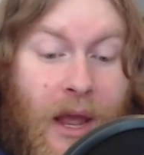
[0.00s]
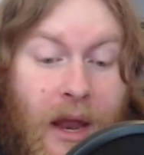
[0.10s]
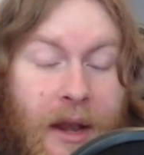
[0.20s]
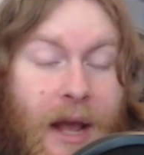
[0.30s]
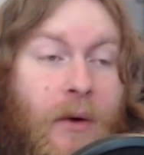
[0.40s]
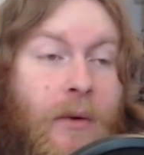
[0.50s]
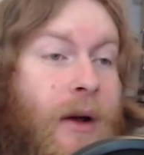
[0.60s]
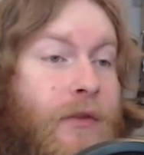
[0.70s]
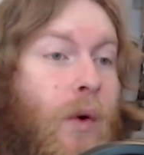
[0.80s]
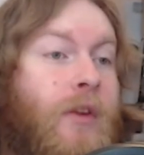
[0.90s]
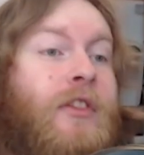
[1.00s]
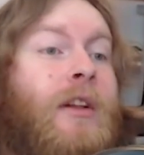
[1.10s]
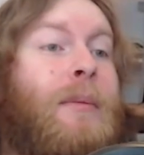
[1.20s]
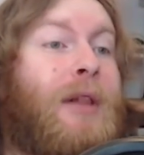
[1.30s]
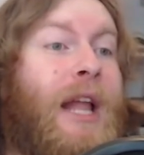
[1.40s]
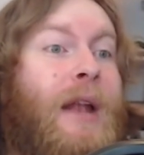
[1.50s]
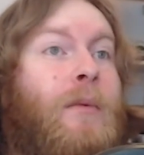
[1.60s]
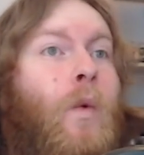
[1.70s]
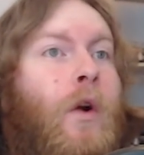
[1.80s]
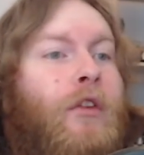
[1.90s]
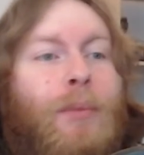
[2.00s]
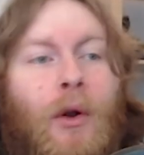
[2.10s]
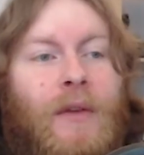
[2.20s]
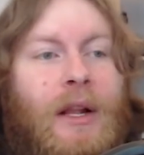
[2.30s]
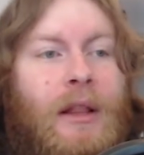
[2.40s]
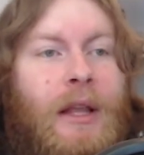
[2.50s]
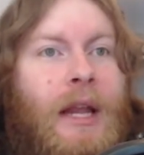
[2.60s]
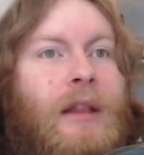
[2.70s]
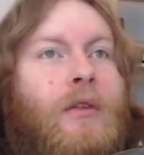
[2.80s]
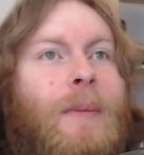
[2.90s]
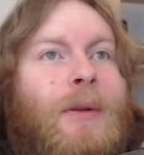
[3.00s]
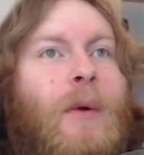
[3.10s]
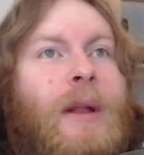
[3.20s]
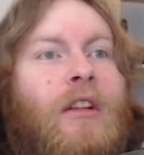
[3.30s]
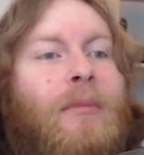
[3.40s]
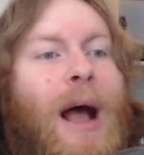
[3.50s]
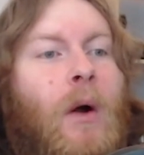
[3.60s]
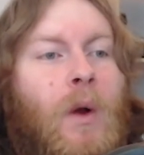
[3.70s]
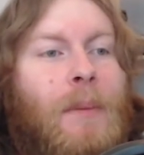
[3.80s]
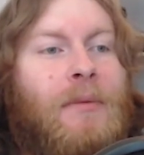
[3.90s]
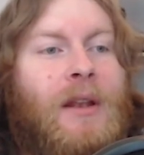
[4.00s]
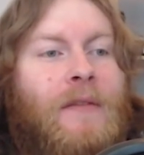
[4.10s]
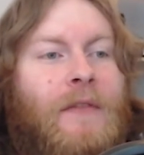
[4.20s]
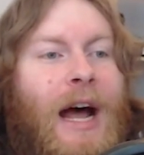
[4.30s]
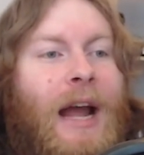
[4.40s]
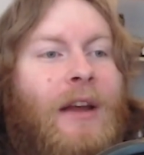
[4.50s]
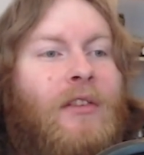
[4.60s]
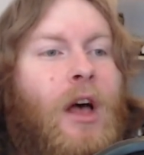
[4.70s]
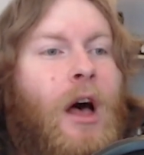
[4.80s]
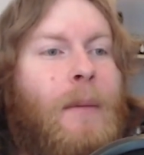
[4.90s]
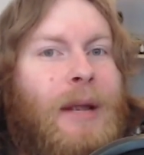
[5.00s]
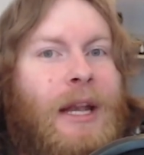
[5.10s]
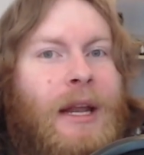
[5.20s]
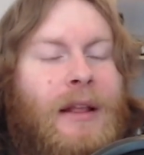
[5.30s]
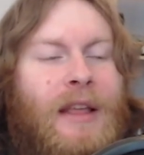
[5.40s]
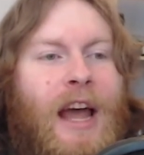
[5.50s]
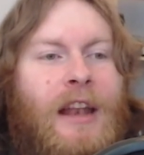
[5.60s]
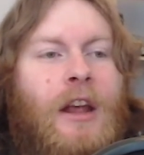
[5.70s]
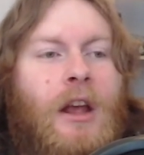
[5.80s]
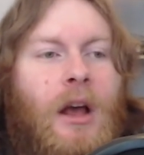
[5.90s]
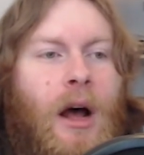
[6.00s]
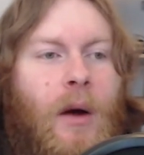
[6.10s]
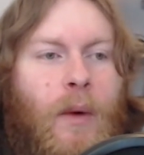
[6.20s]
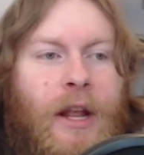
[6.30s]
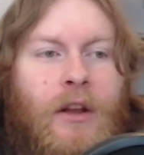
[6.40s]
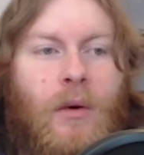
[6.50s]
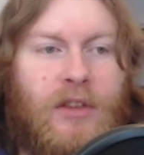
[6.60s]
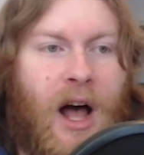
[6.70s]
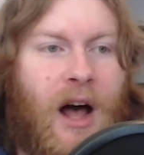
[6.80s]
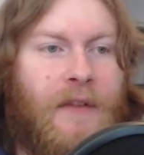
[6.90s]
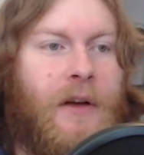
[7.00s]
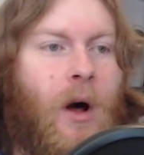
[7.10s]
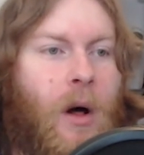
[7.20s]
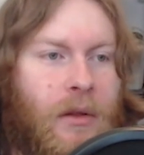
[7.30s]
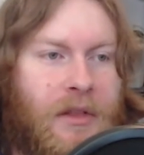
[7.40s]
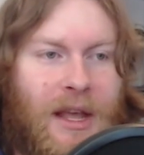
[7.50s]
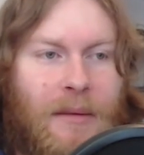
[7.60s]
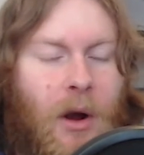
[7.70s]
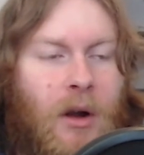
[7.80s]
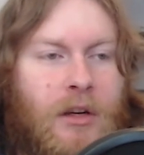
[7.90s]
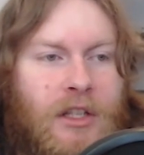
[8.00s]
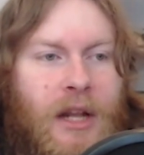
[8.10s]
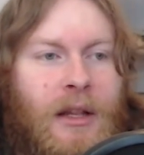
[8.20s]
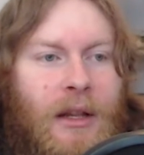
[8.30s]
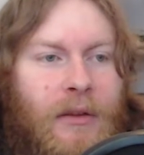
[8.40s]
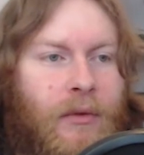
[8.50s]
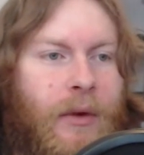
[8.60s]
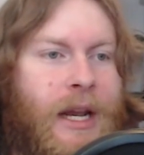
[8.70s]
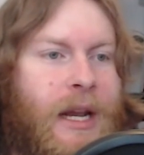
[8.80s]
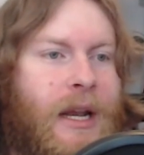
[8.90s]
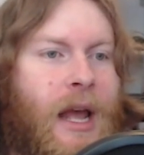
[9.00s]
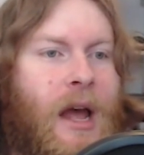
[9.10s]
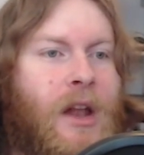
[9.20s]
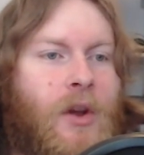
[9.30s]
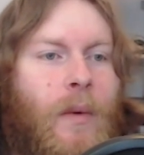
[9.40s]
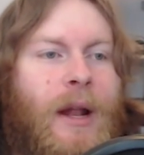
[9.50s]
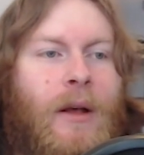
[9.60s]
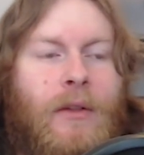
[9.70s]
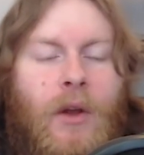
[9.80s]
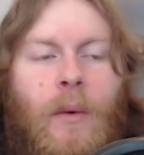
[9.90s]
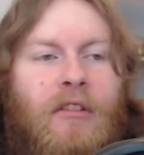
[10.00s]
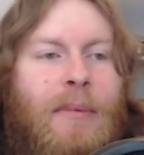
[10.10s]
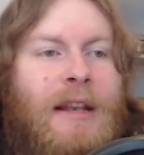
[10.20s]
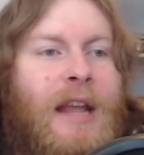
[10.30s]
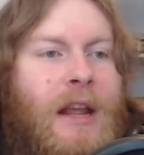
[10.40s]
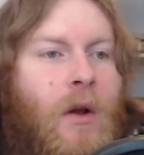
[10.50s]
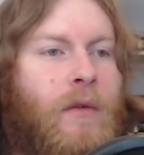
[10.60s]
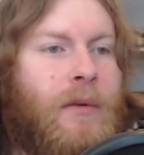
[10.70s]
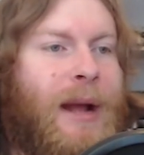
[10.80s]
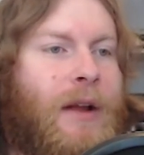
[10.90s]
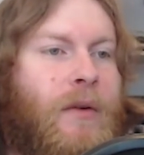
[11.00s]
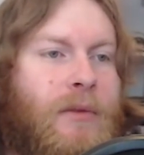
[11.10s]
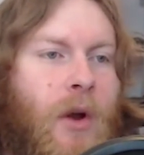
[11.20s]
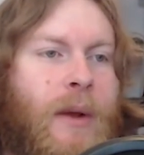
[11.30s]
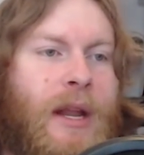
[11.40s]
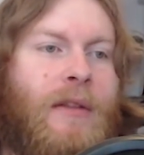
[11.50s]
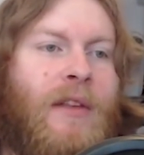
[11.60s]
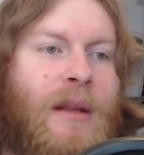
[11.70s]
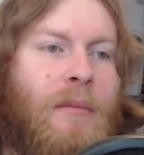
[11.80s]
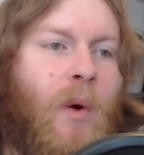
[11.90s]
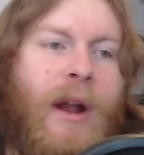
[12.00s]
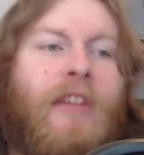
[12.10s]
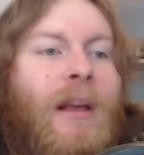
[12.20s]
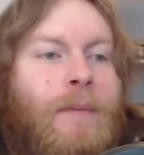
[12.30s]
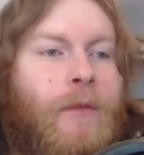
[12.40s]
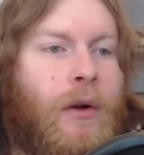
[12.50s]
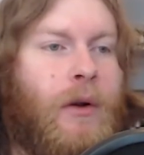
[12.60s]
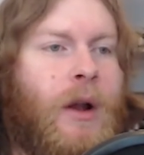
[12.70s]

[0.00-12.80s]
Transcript: Now, of course, the plan works perfectly. The Kryptonians power up the device, uh, meaning that uh, when it goes off, all of them are suddenly freed. Uh, no one else, no one's being taken over by Kryptonians anymore, except for